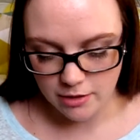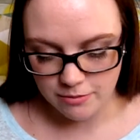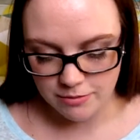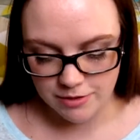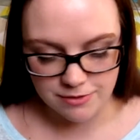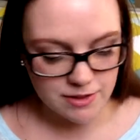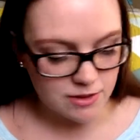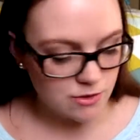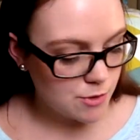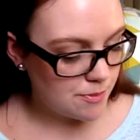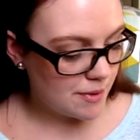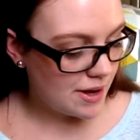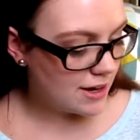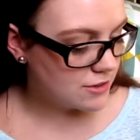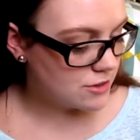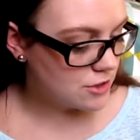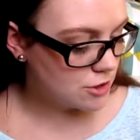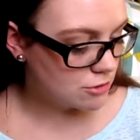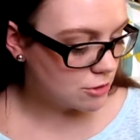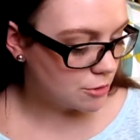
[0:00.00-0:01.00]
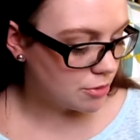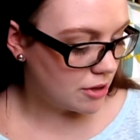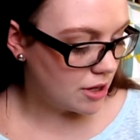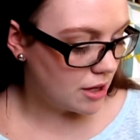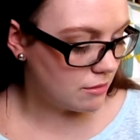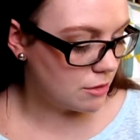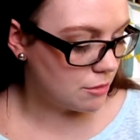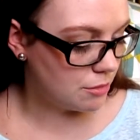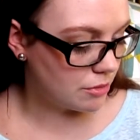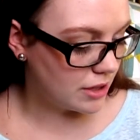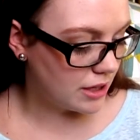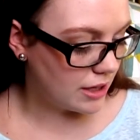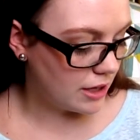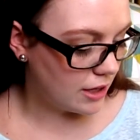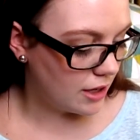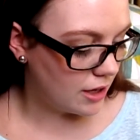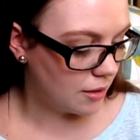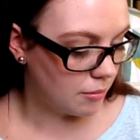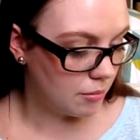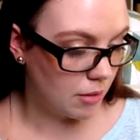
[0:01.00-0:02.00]
My favorite boxes were
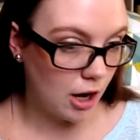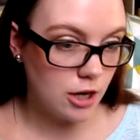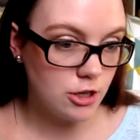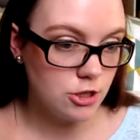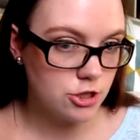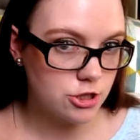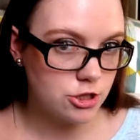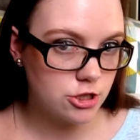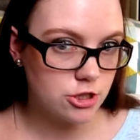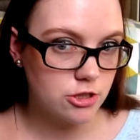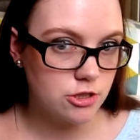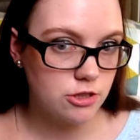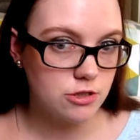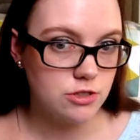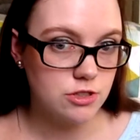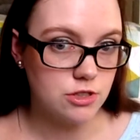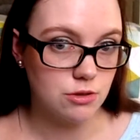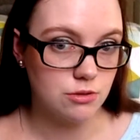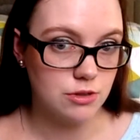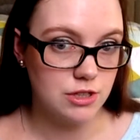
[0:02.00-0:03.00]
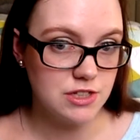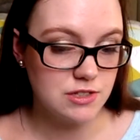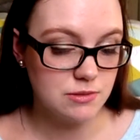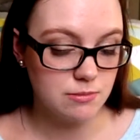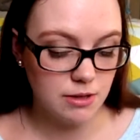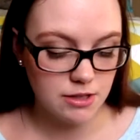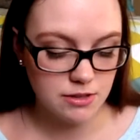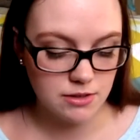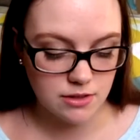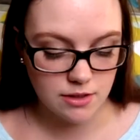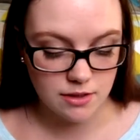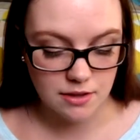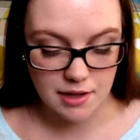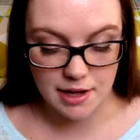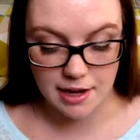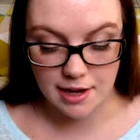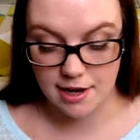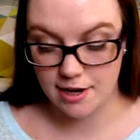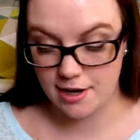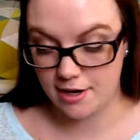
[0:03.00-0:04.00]
probably March, so this month,
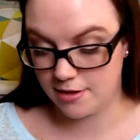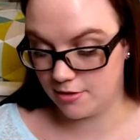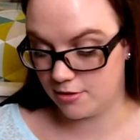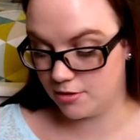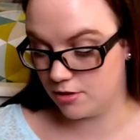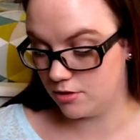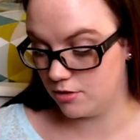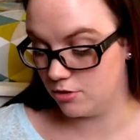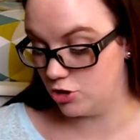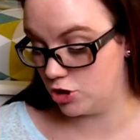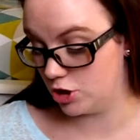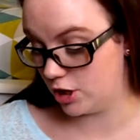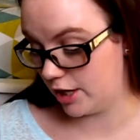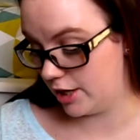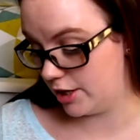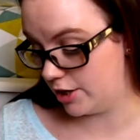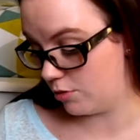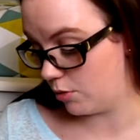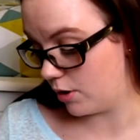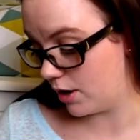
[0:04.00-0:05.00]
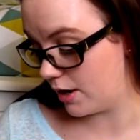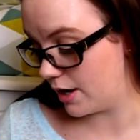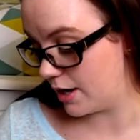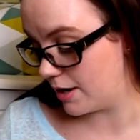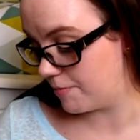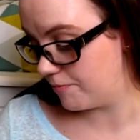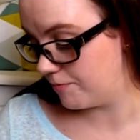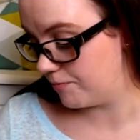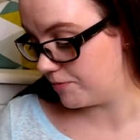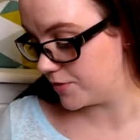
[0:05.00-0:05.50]
and January.